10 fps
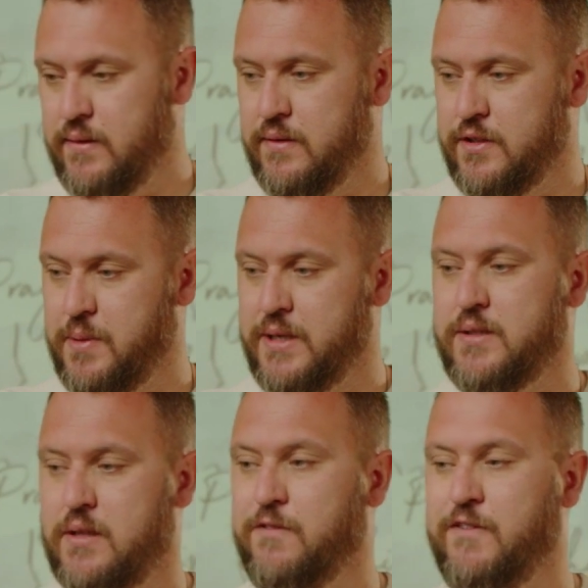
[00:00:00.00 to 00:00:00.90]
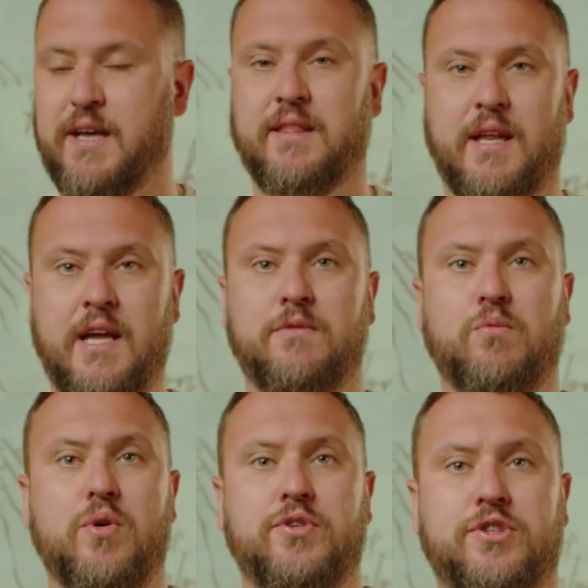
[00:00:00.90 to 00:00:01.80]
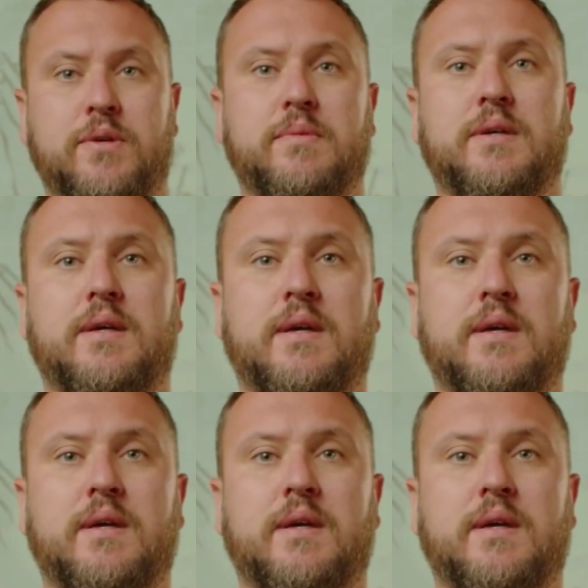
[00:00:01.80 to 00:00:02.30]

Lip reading: speaks of the fact that in worship,